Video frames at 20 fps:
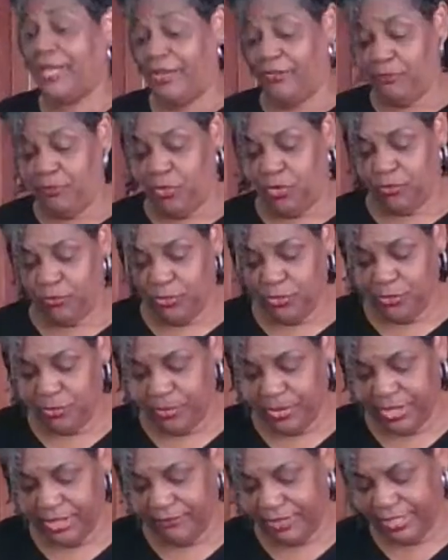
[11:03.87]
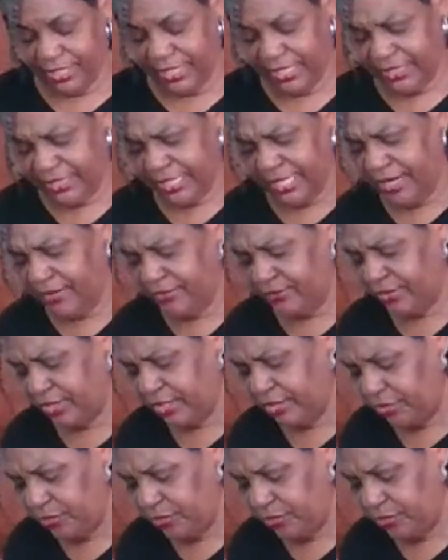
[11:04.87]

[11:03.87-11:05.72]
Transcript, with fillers: have more room. But if I did that, I don't think